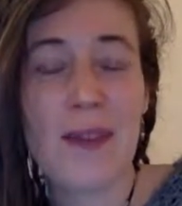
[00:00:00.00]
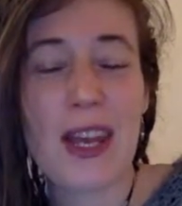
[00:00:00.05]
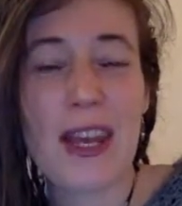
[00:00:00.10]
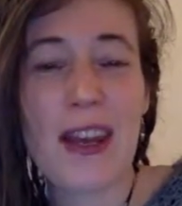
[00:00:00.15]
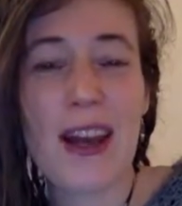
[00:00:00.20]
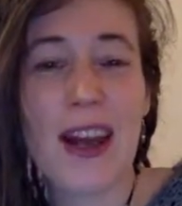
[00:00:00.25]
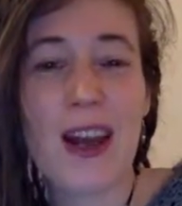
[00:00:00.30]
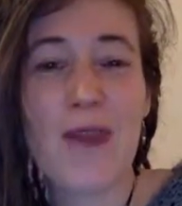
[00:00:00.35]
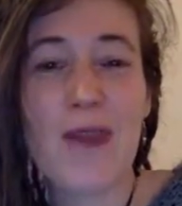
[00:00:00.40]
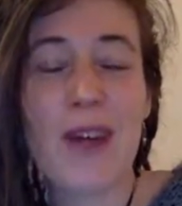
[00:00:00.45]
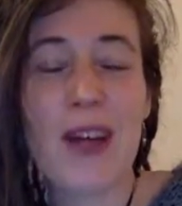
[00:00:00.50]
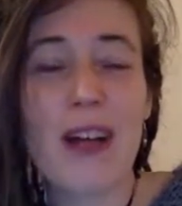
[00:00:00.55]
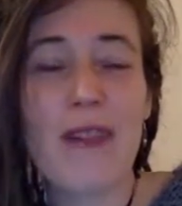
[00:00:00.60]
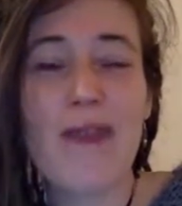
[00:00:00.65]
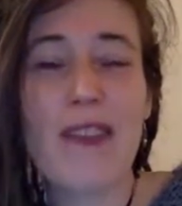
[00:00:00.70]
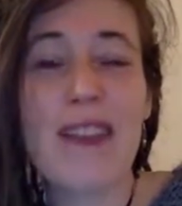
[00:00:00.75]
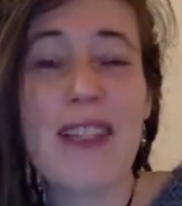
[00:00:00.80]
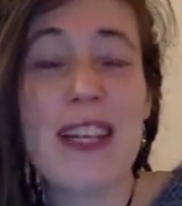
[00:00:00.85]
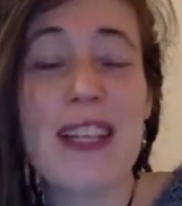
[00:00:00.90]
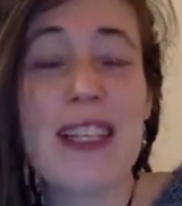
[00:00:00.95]
And I will
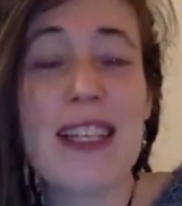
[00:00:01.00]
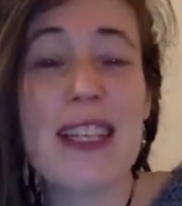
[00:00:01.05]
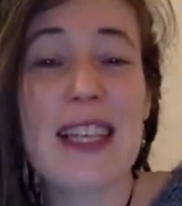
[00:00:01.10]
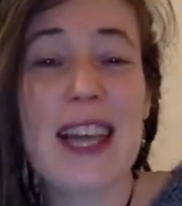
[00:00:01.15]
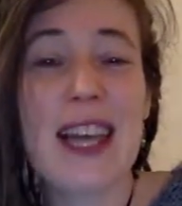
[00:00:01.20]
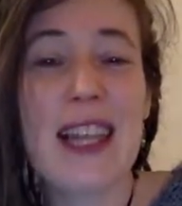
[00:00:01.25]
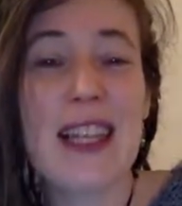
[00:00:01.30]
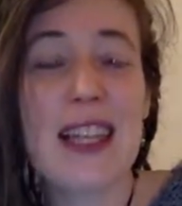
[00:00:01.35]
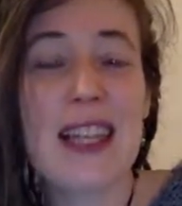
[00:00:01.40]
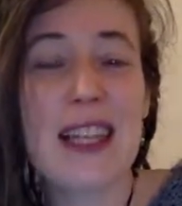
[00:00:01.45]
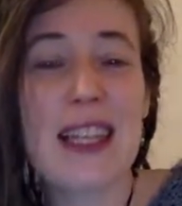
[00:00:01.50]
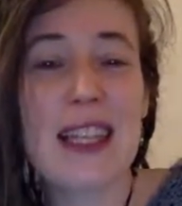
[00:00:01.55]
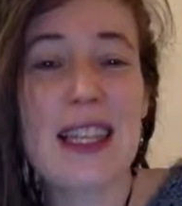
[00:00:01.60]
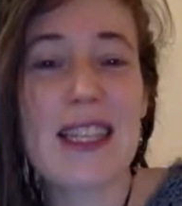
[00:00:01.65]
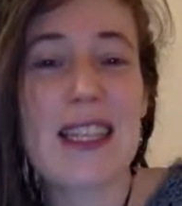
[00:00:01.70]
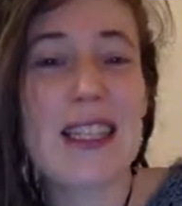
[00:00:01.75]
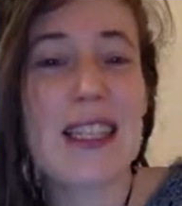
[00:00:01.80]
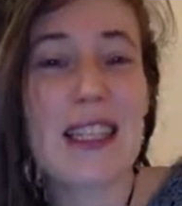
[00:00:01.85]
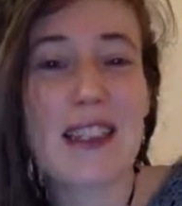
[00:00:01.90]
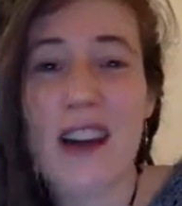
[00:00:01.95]
emphasize again that
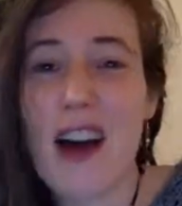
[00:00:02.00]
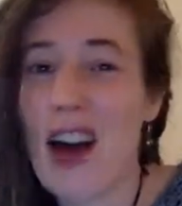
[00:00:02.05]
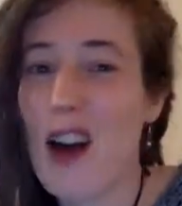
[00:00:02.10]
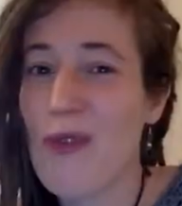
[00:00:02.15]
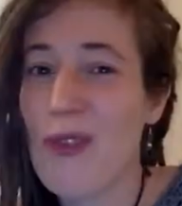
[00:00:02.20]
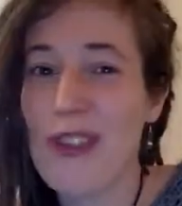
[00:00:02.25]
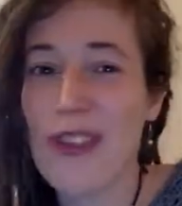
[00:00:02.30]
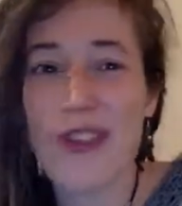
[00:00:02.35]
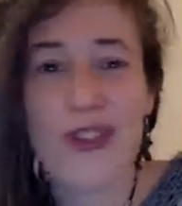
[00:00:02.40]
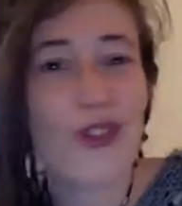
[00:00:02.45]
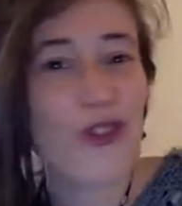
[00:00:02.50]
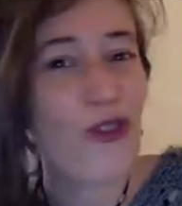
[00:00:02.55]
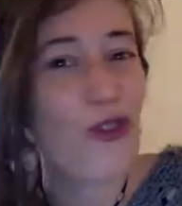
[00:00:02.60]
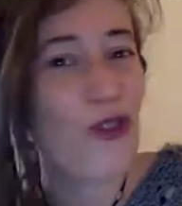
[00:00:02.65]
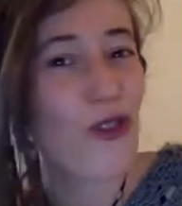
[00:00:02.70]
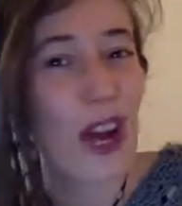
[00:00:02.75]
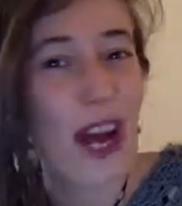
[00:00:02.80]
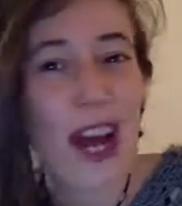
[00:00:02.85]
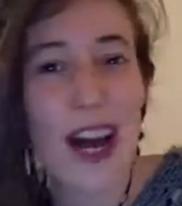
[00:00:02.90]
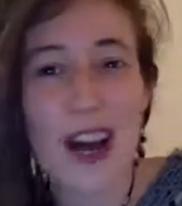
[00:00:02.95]
this is not what the
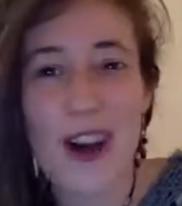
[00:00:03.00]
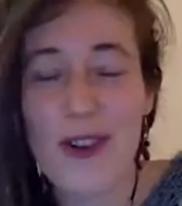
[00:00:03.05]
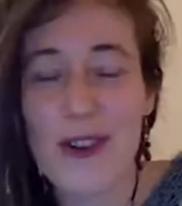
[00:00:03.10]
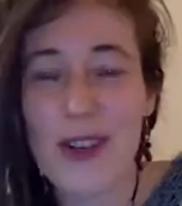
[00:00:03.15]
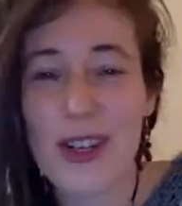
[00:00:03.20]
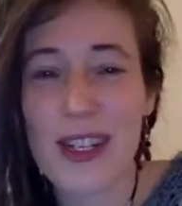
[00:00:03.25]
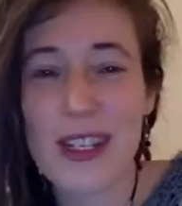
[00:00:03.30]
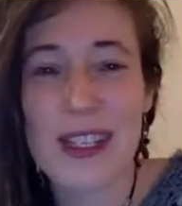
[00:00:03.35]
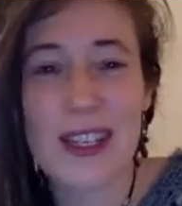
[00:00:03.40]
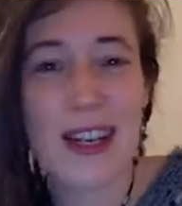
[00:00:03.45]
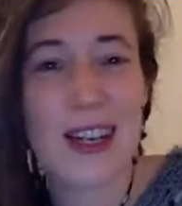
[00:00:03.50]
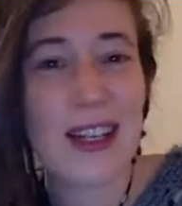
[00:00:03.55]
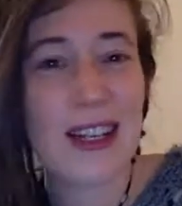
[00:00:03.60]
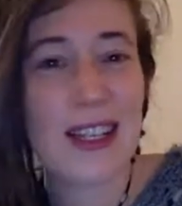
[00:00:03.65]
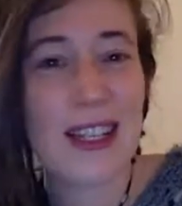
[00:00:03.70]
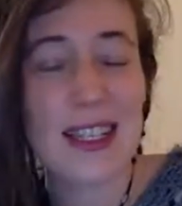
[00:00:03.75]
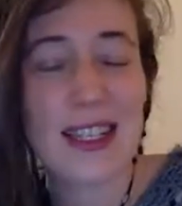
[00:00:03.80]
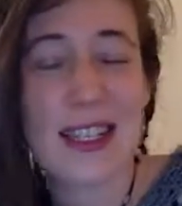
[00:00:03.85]
crowd does.